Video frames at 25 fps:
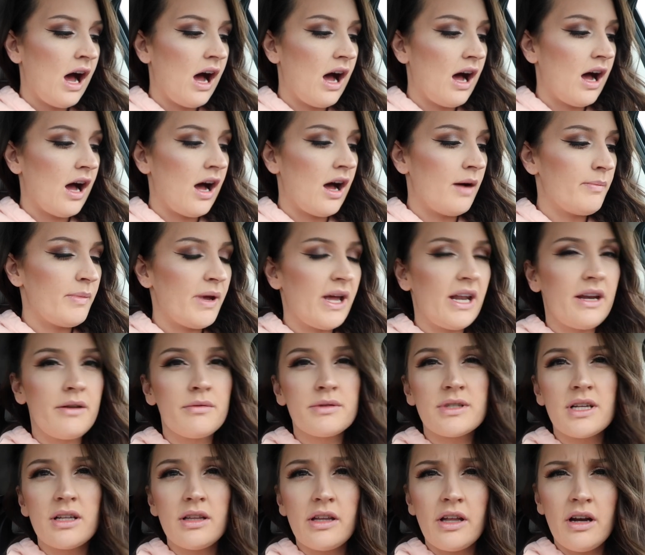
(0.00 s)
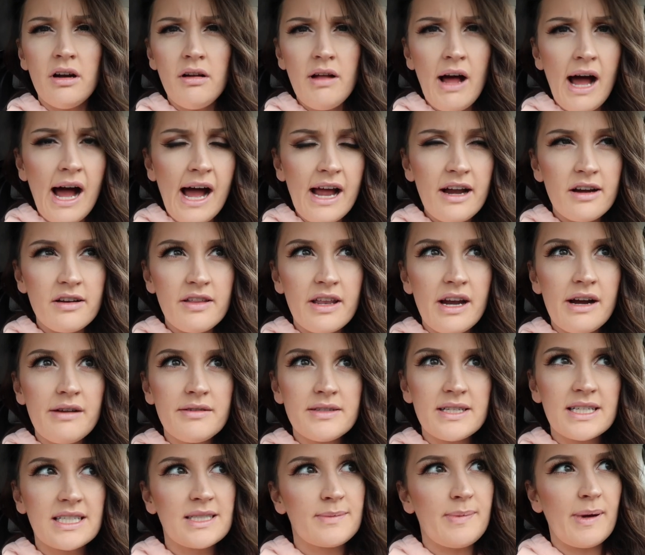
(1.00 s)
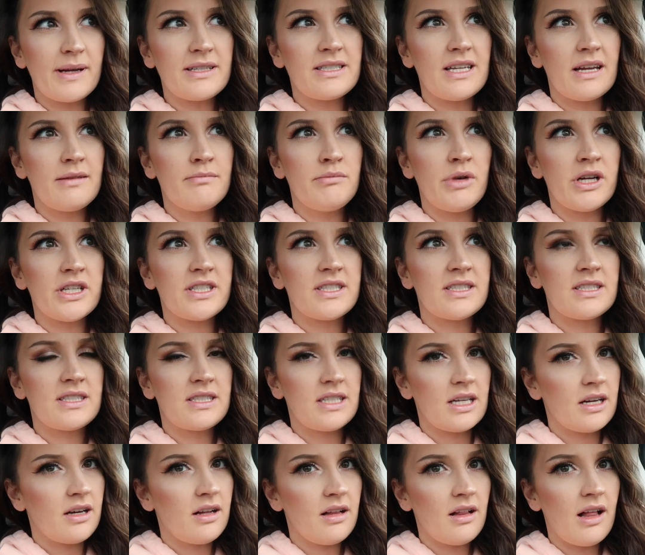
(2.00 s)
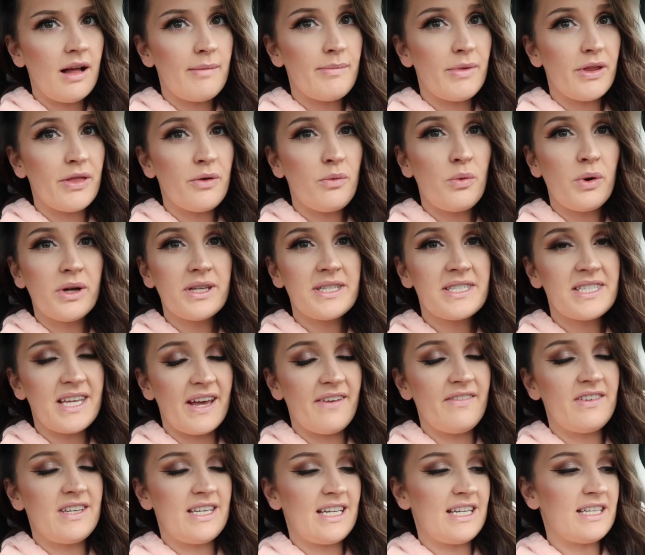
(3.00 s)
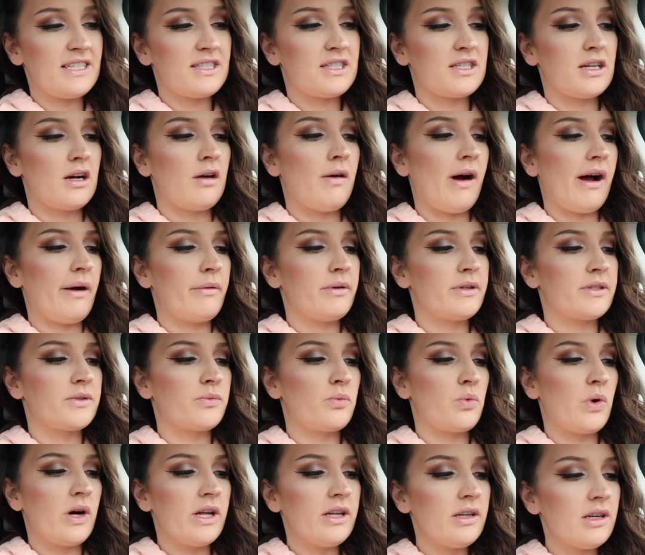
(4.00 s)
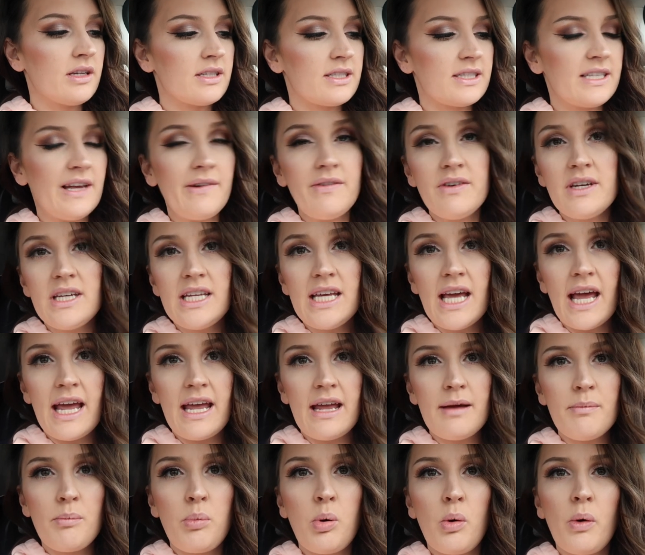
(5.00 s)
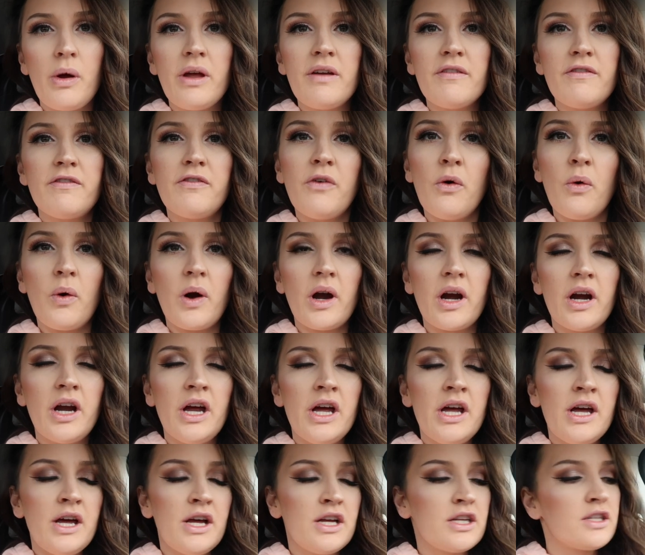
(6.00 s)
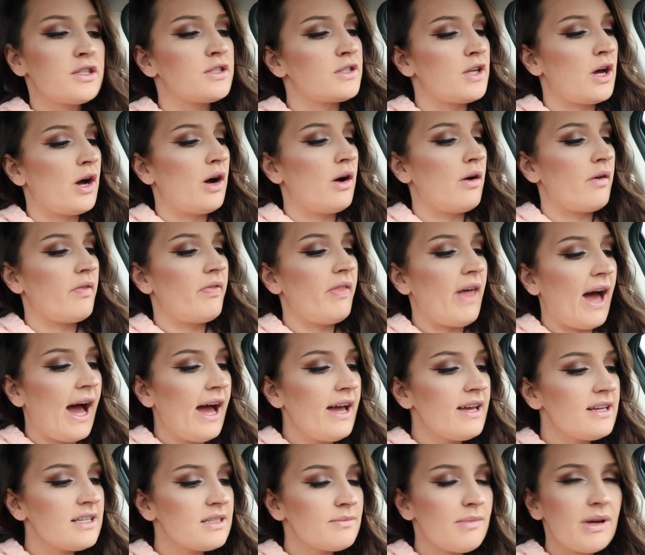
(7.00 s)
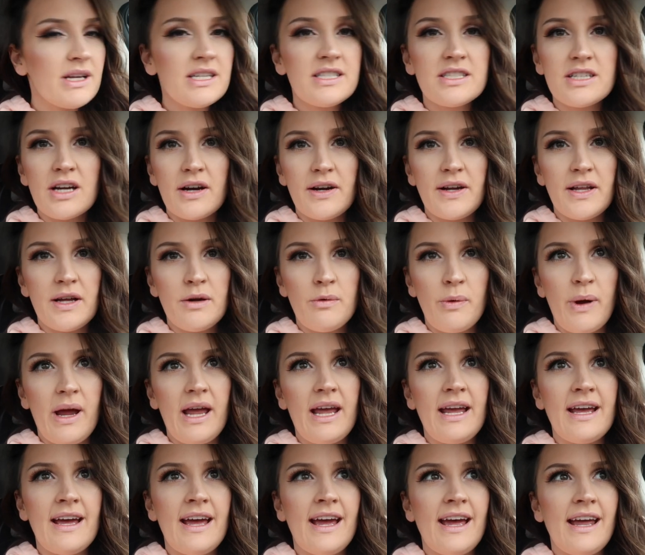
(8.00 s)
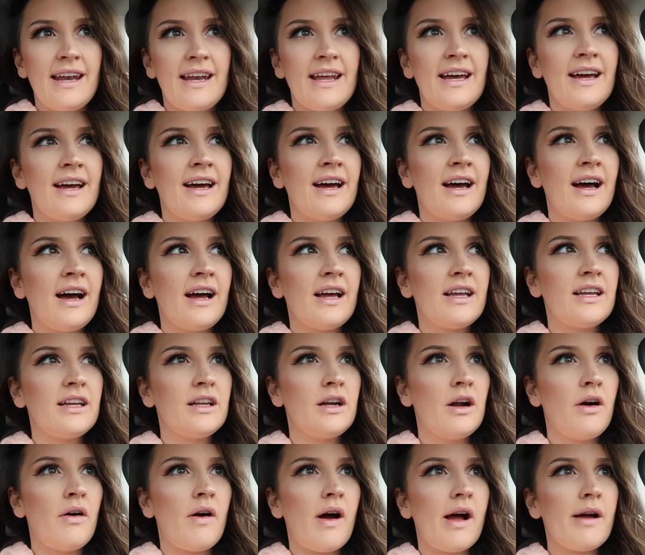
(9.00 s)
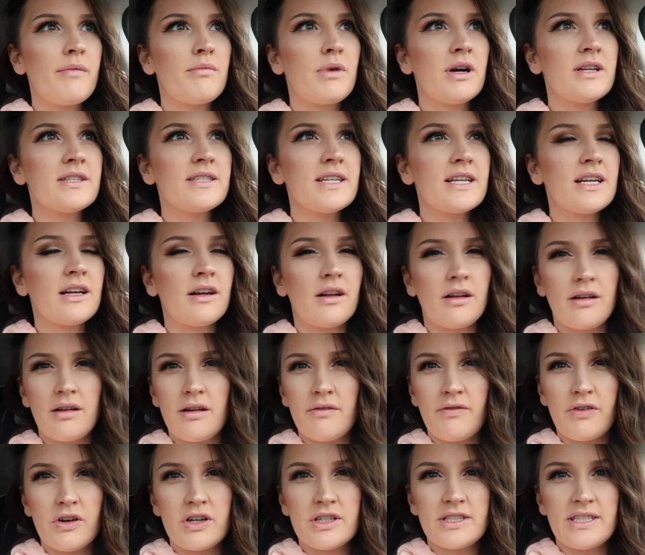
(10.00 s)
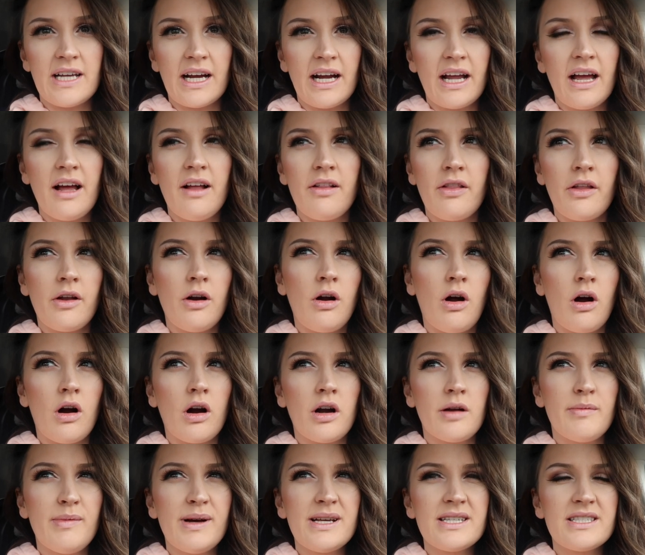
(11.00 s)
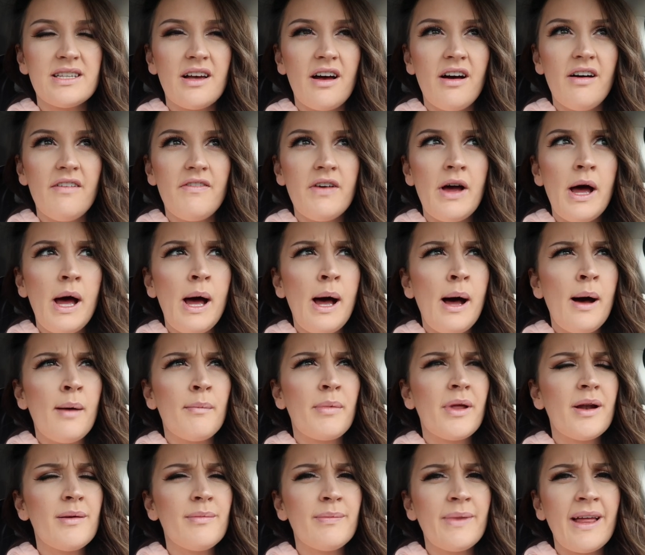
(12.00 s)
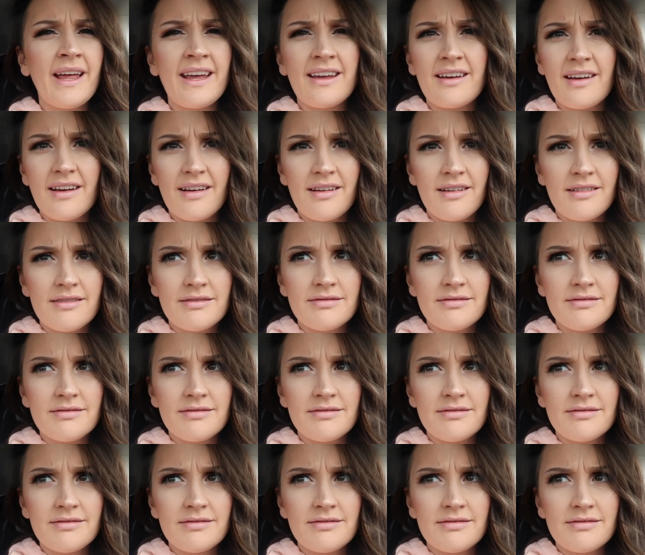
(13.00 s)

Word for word: and it was a little higher than I was expecting, but still I'm in the 170s, so I was 178.4. so that is my starting weight. And you know, I was like for a second a little hard on myself, but I'm like,